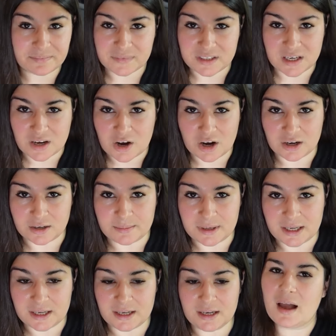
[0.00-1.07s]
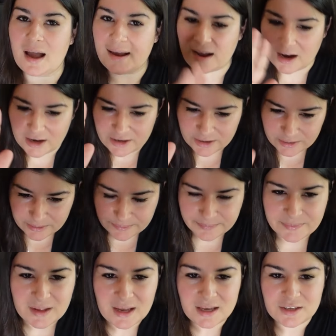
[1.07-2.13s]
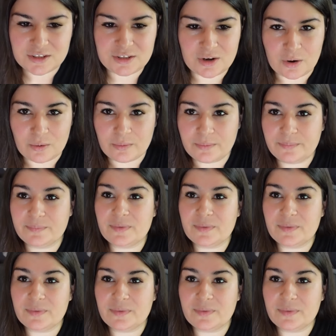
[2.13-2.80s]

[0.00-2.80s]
the economy? I got you. So,